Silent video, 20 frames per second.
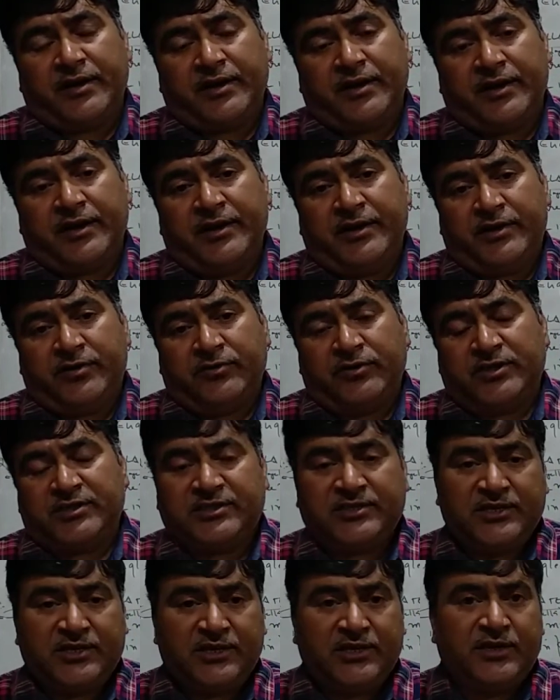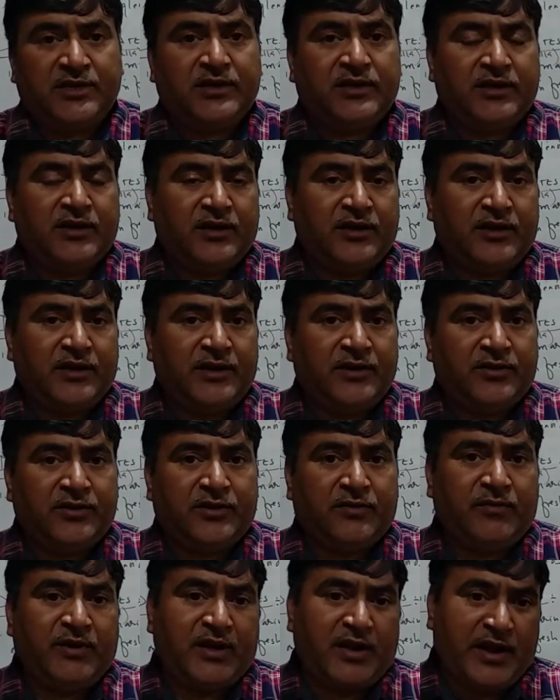into the sea, into
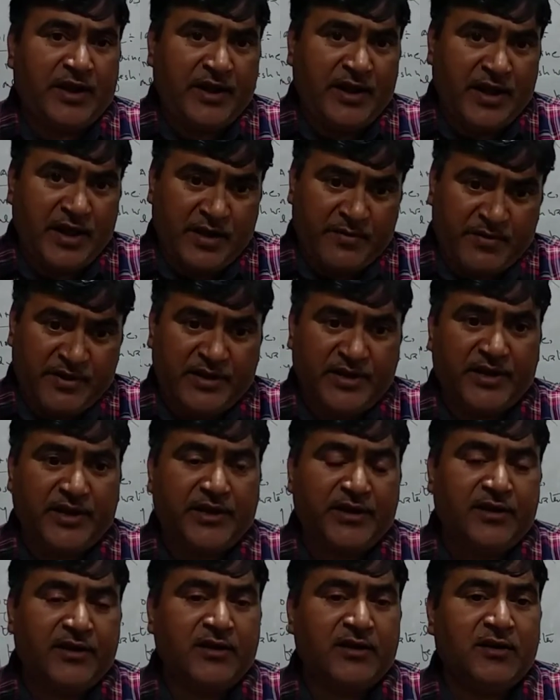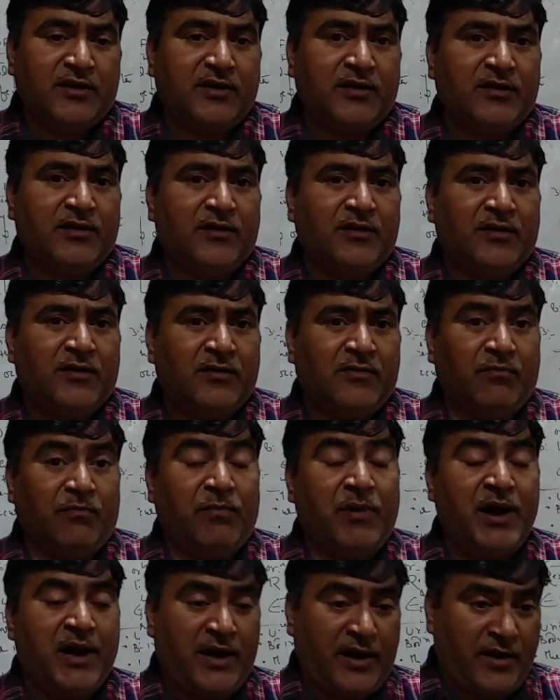the marine habitat,
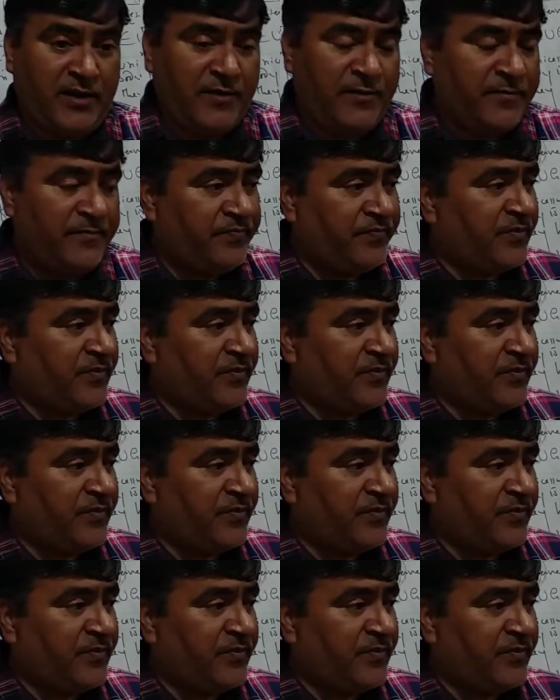but